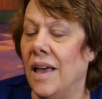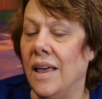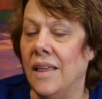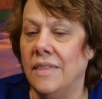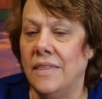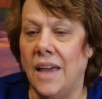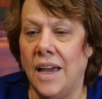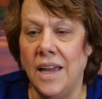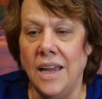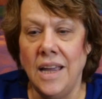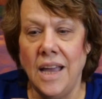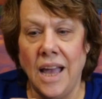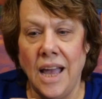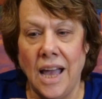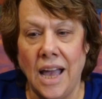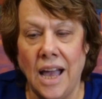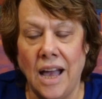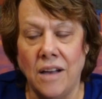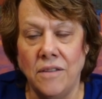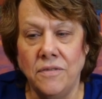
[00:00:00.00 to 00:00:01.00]
They
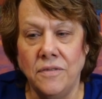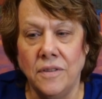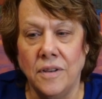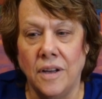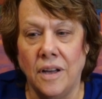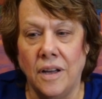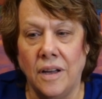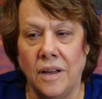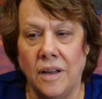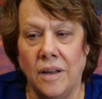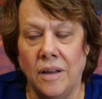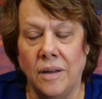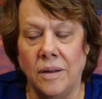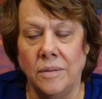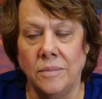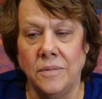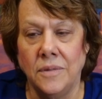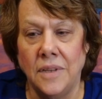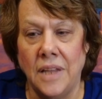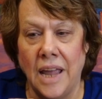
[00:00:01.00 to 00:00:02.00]
have
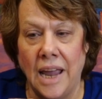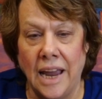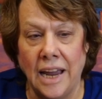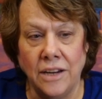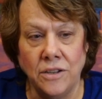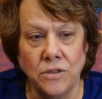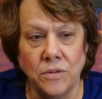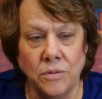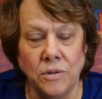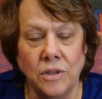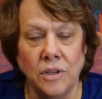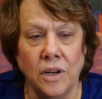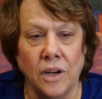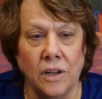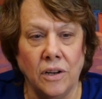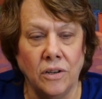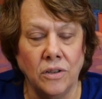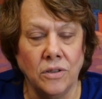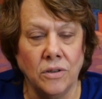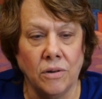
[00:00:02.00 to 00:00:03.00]
natural
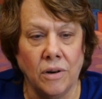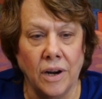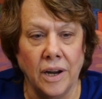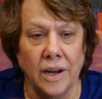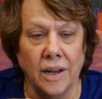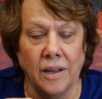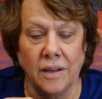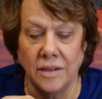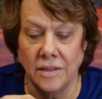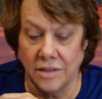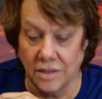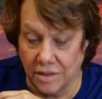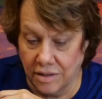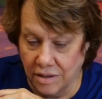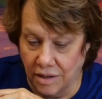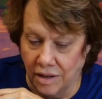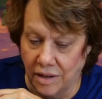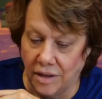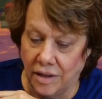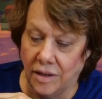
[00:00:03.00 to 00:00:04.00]
colored crayons
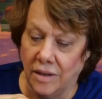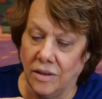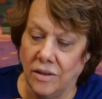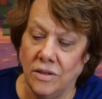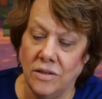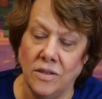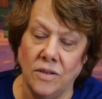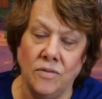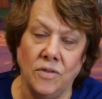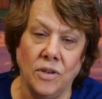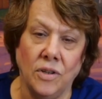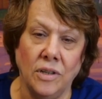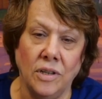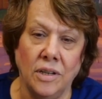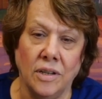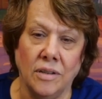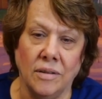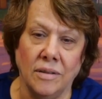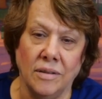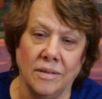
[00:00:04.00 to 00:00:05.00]
because if you're
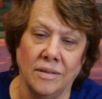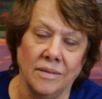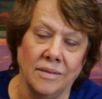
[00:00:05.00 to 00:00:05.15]
going to